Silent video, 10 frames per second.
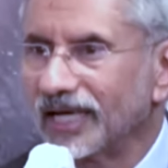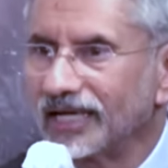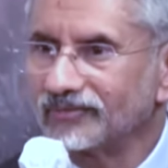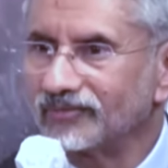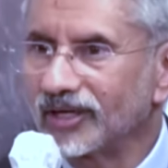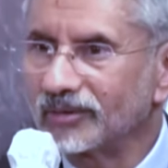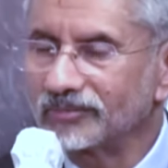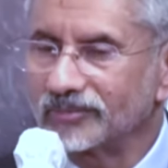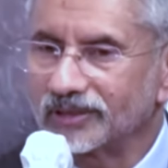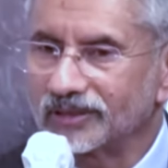retired
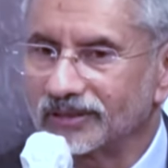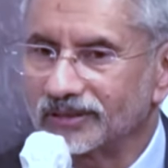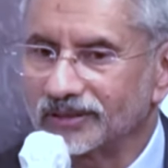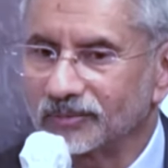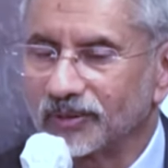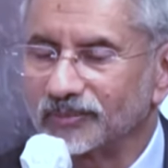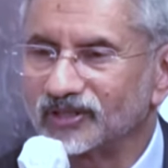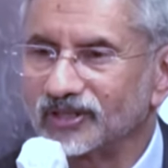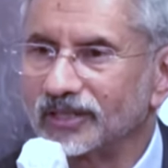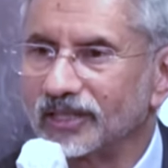from
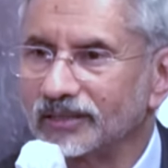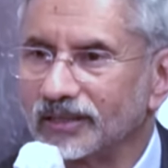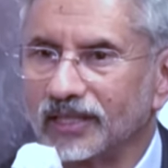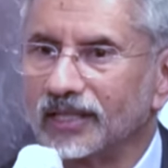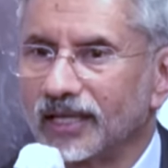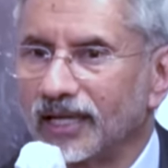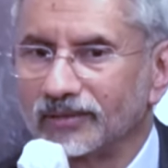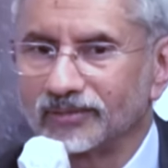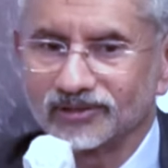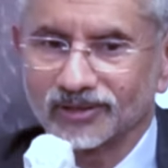diplomacy, and
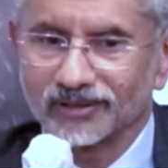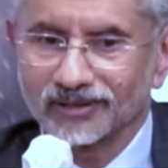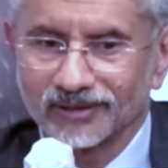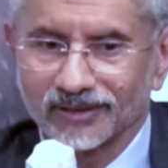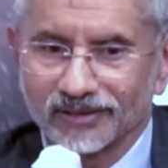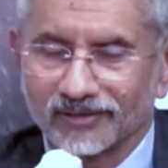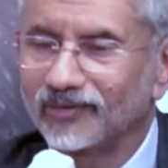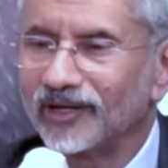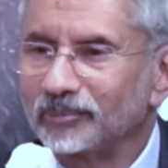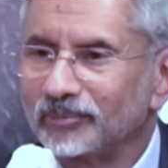I was a
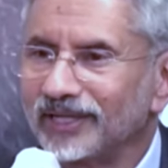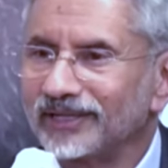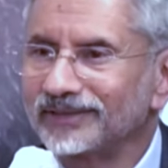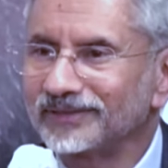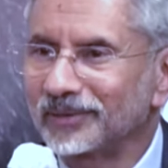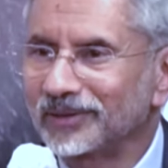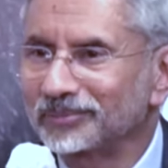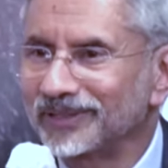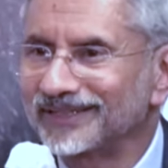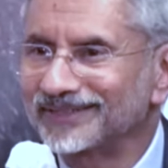well-paid
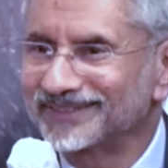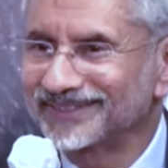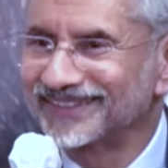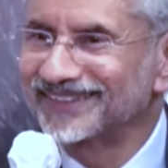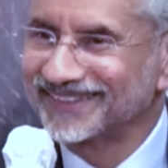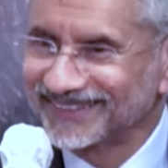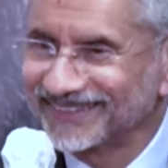corporate